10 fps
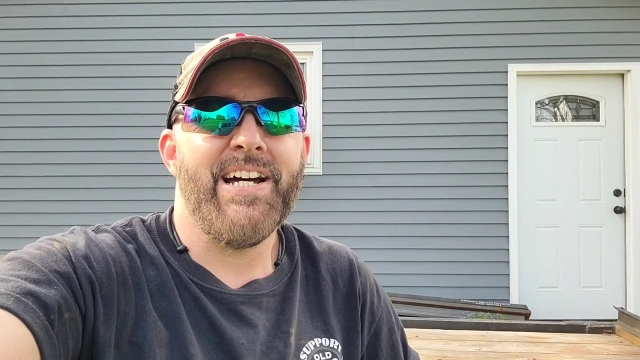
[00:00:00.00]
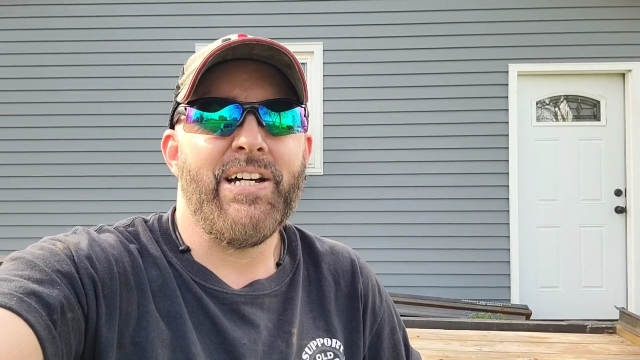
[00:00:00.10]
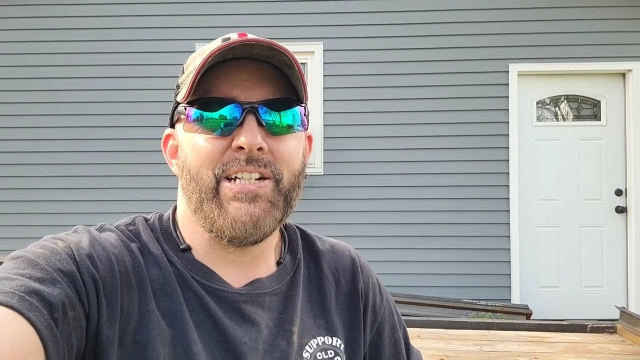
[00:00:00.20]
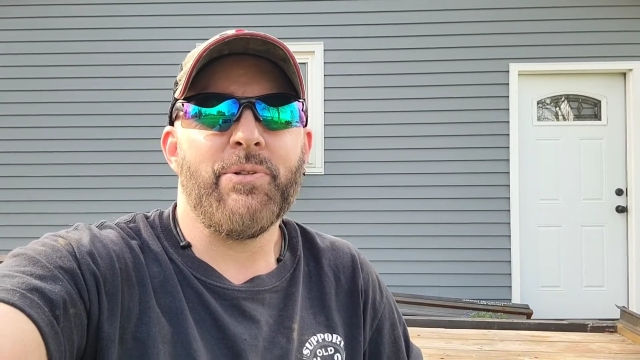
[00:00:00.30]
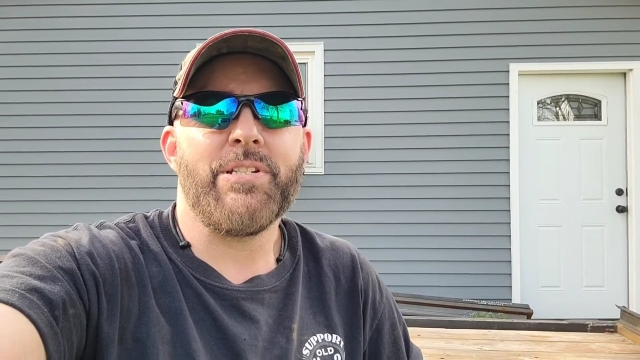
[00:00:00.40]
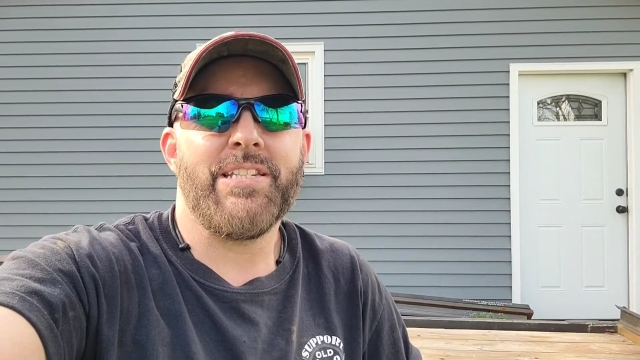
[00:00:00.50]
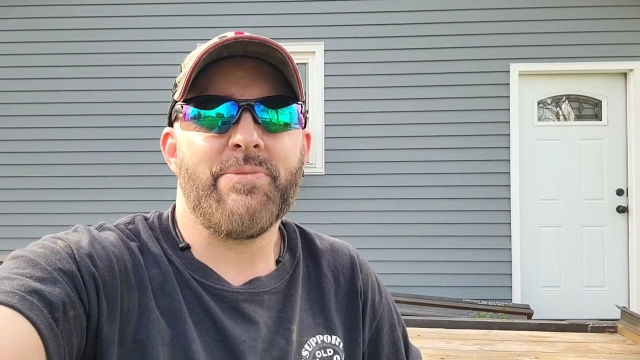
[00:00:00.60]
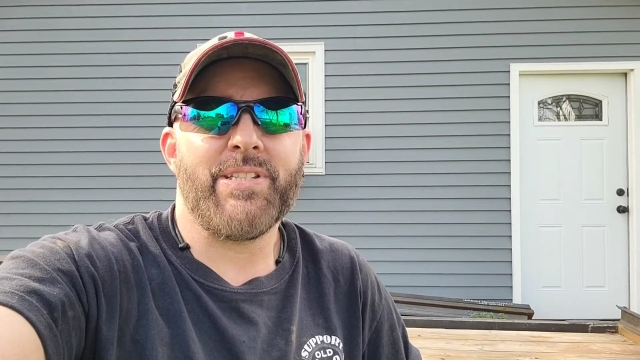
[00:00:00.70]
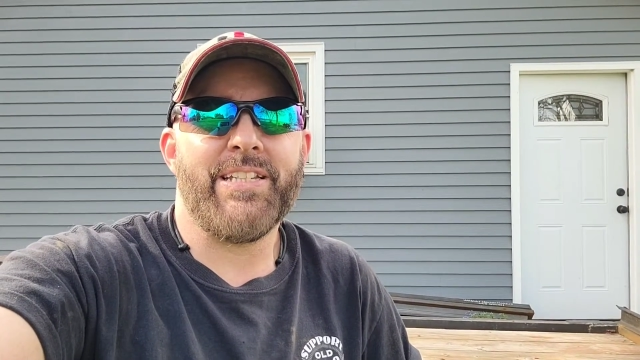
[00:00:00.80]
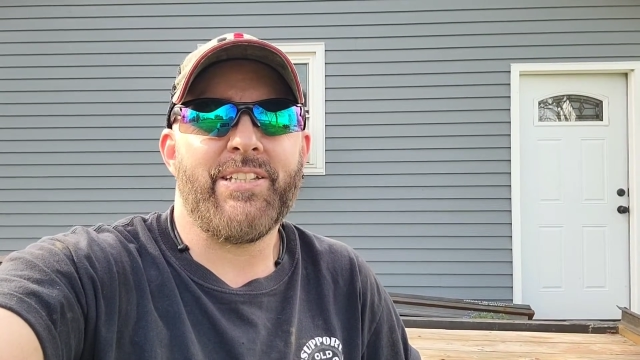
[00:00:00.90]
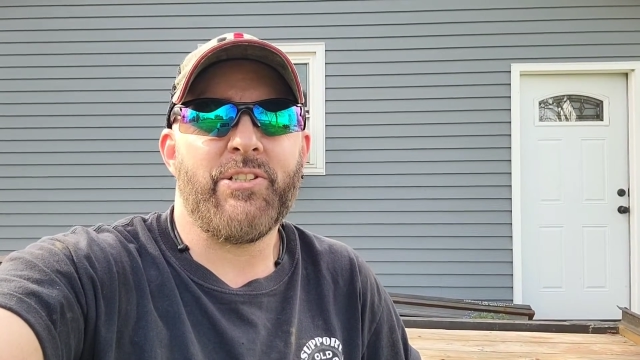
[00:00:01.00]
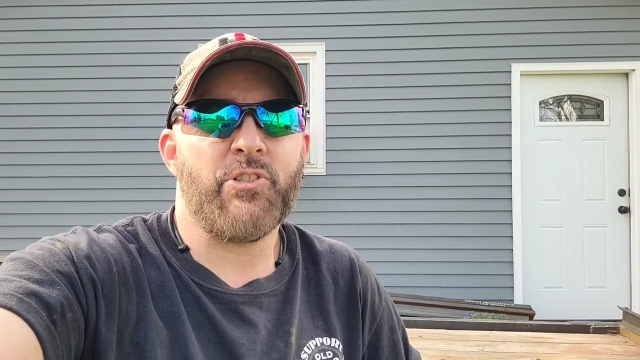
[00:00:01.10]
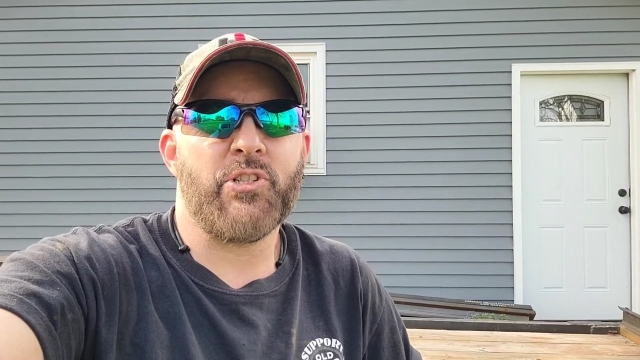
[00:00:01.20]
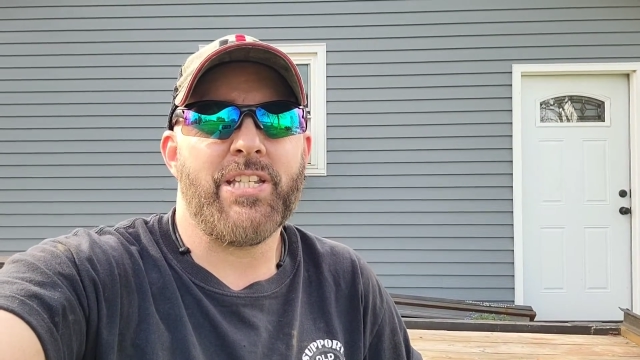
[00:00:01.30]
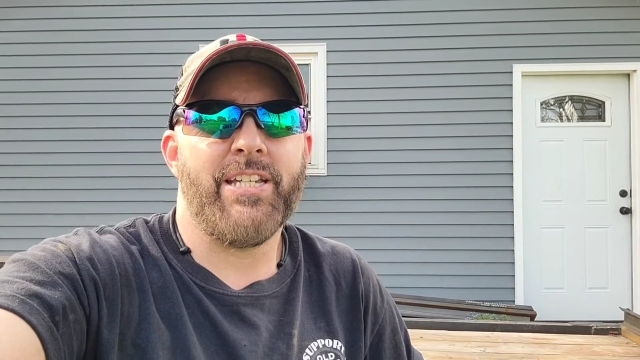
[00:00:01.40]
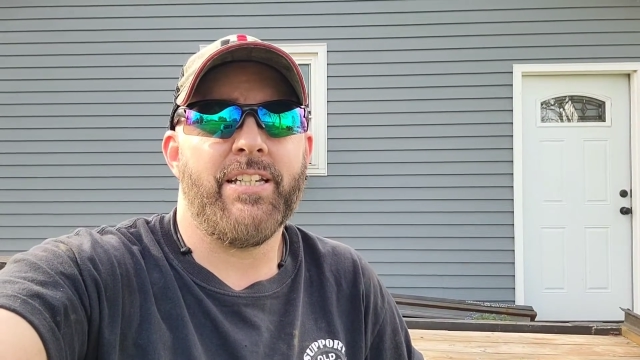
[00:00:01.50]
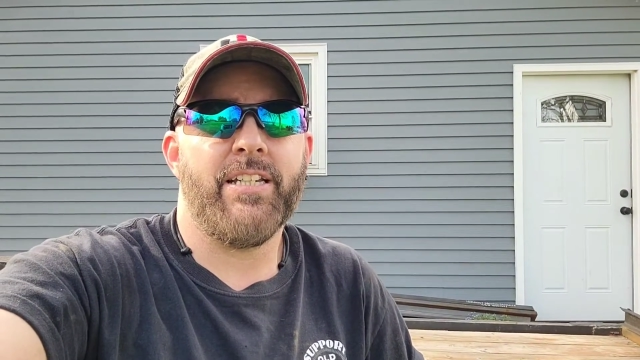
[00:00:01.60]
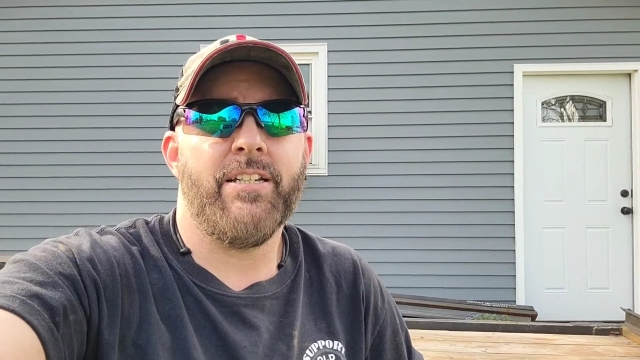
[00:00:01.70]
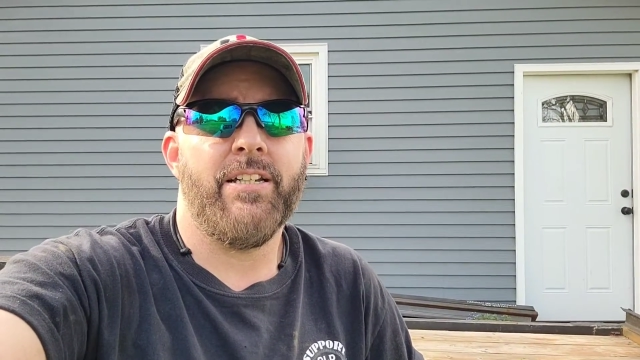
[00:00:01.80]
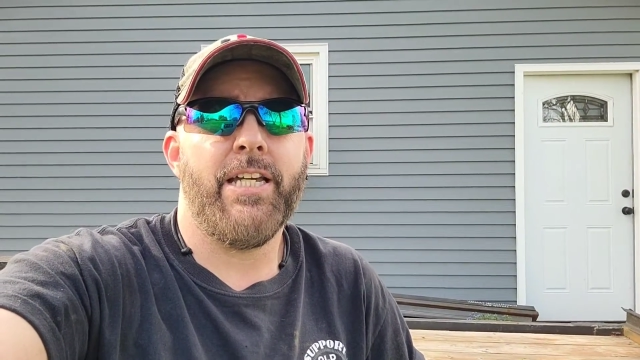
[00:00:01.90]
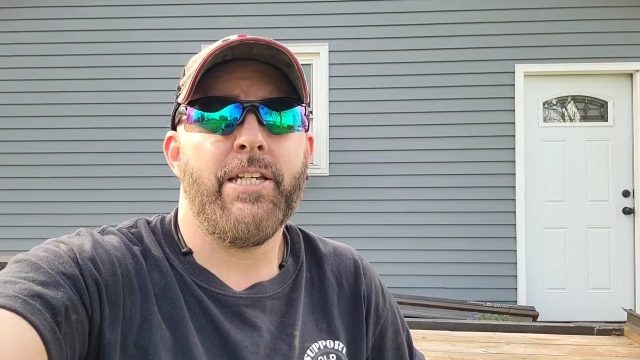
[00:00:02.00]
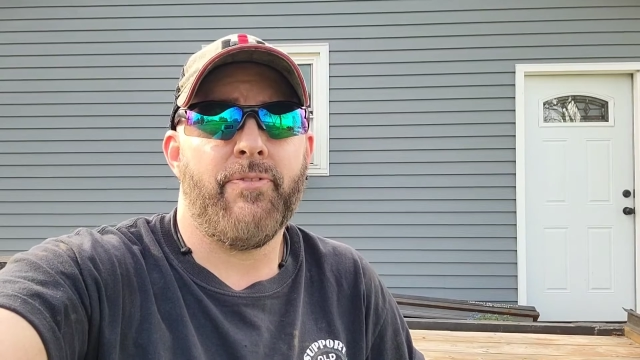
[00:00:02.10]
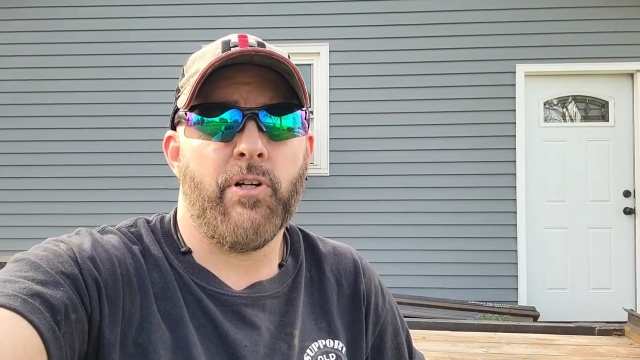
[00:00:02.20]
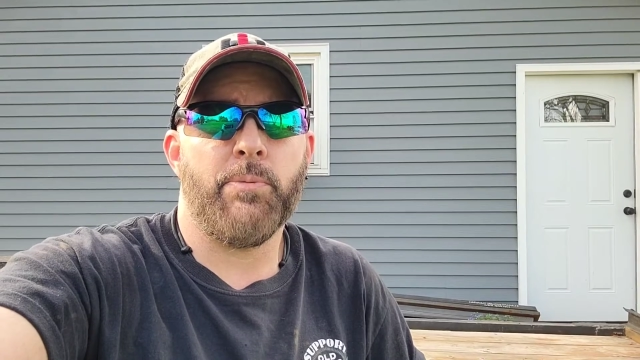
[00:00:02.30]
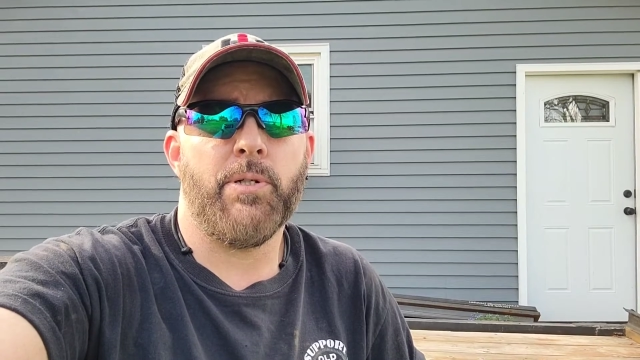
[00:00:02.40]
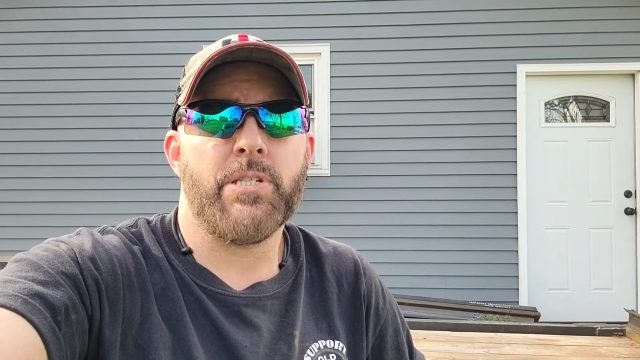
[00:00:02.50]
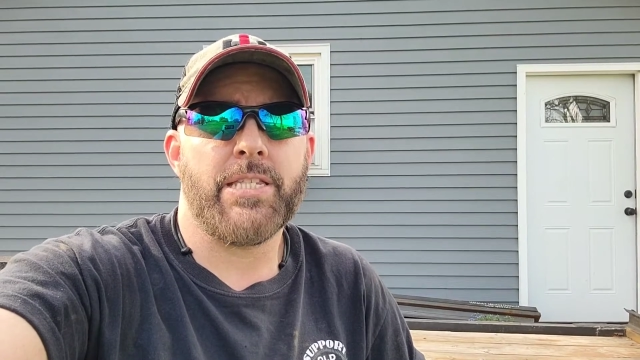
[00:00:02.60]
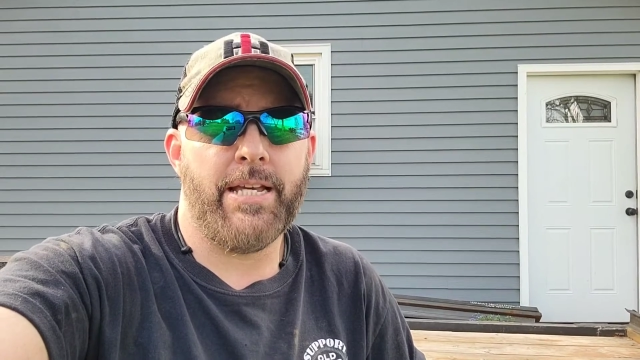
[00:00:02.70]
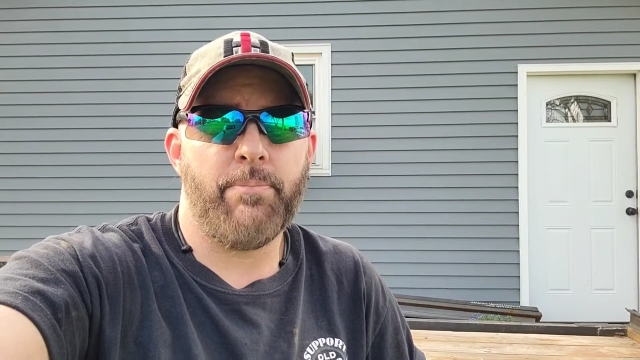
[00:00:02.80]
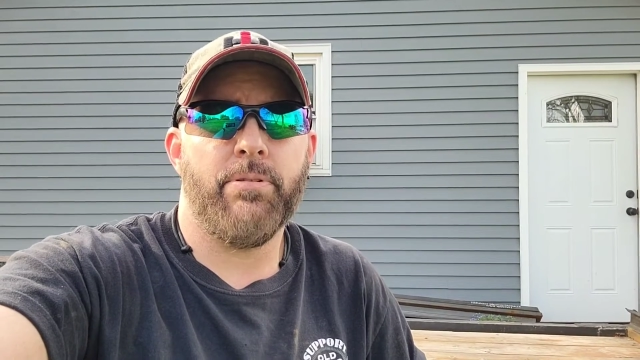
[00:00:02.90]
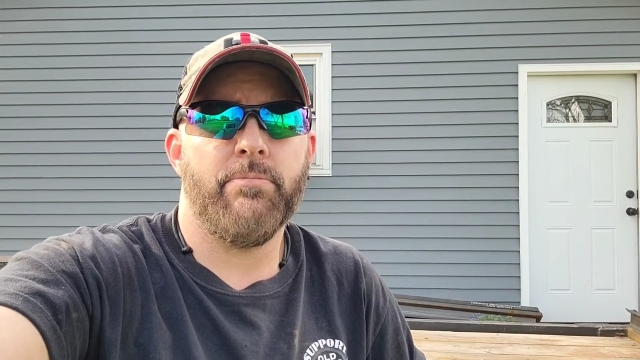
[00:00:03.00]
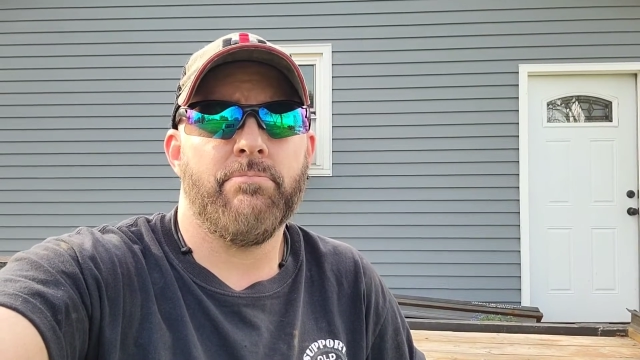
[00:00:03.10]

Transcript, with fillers: I know it seems like you're just saying a Farmall step.